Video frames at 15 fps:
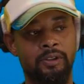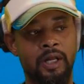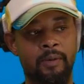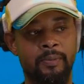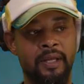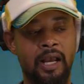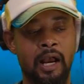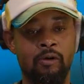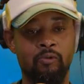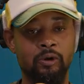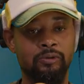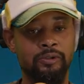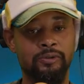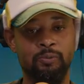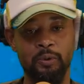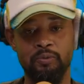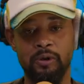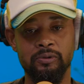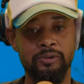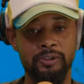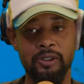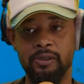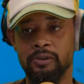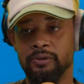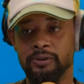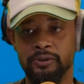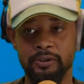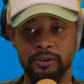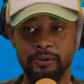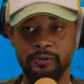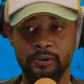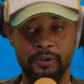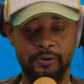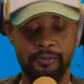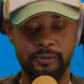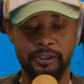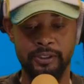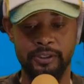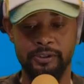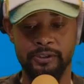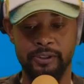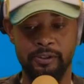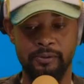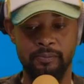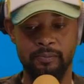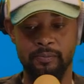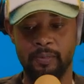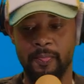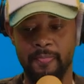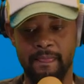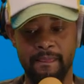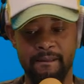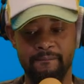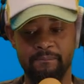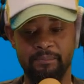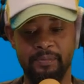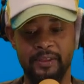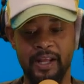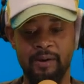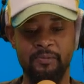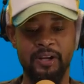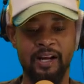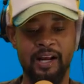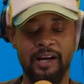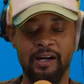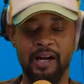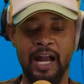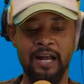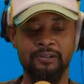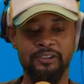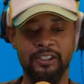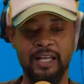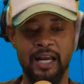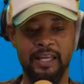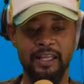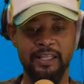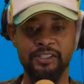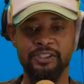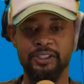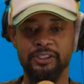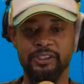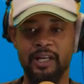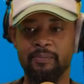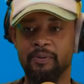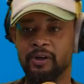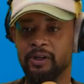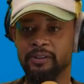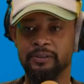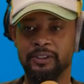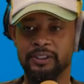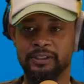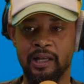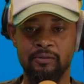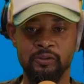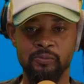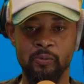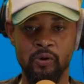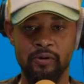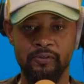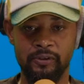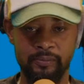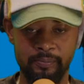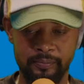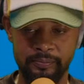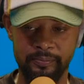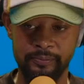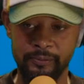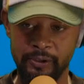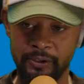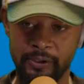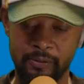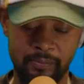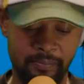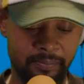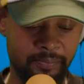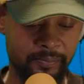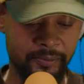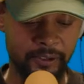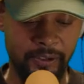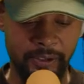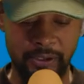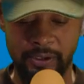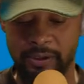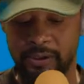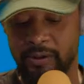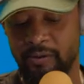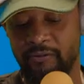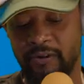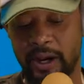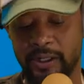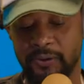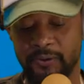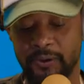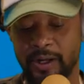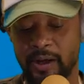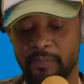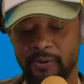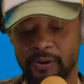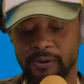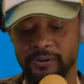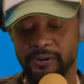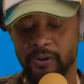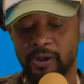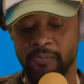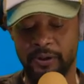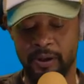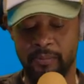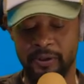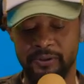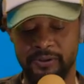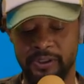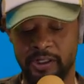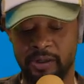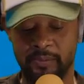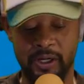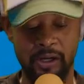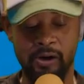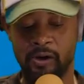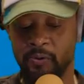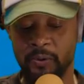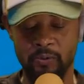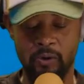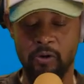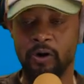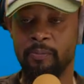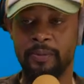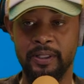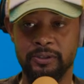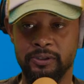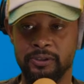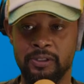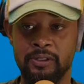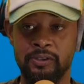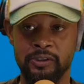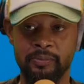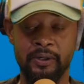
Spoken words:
I mean, we wrote the songs, you know what I'm saying? So, I mean, obviously I can't judge that part because I was more of a, you know, factor in that part. So I'm not about to sit here and be like, oh, we wrote amazing songs.